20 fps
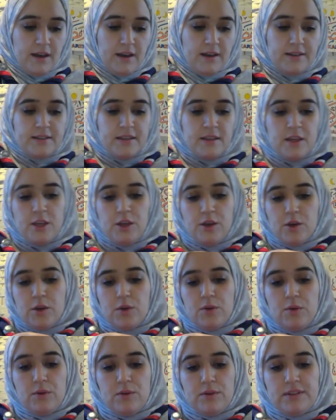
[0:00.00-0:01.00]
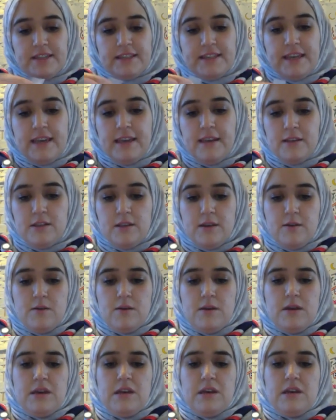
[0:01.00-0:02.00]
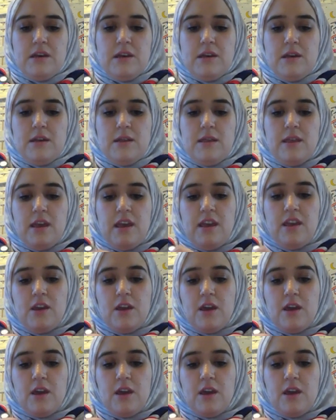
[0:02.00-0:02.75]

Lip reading: So that you can all see. So there you